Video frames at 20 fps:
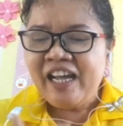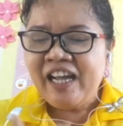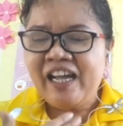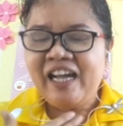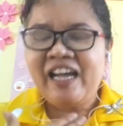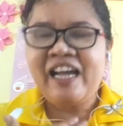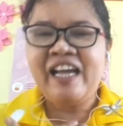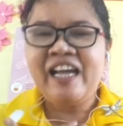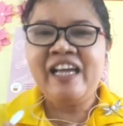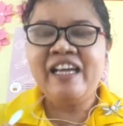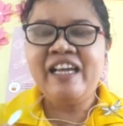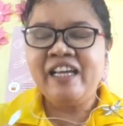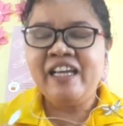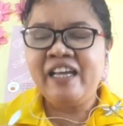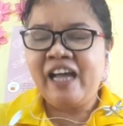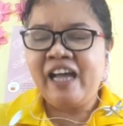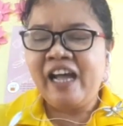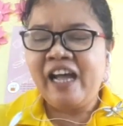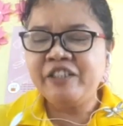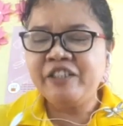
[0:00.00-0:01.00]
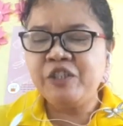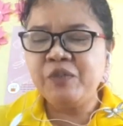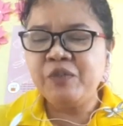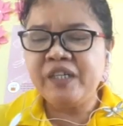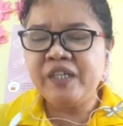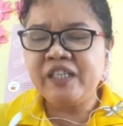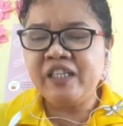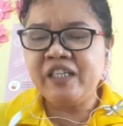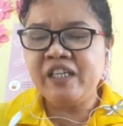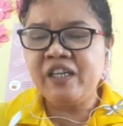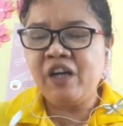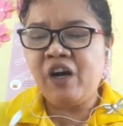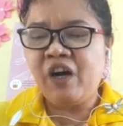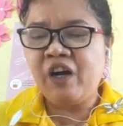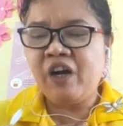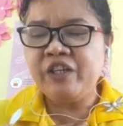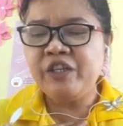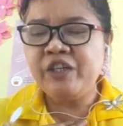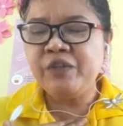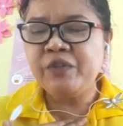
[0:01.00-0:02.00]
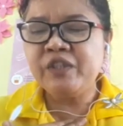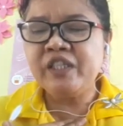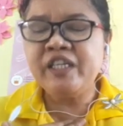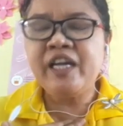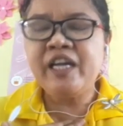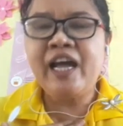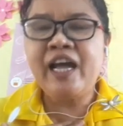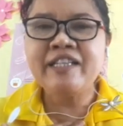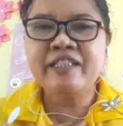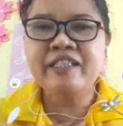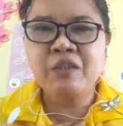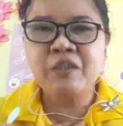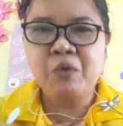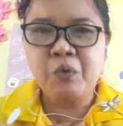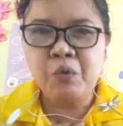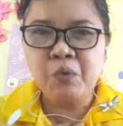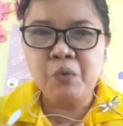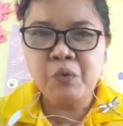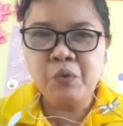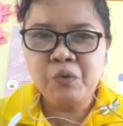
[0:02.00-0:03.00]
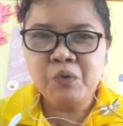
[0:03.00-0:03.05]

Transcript: I activity on duty at school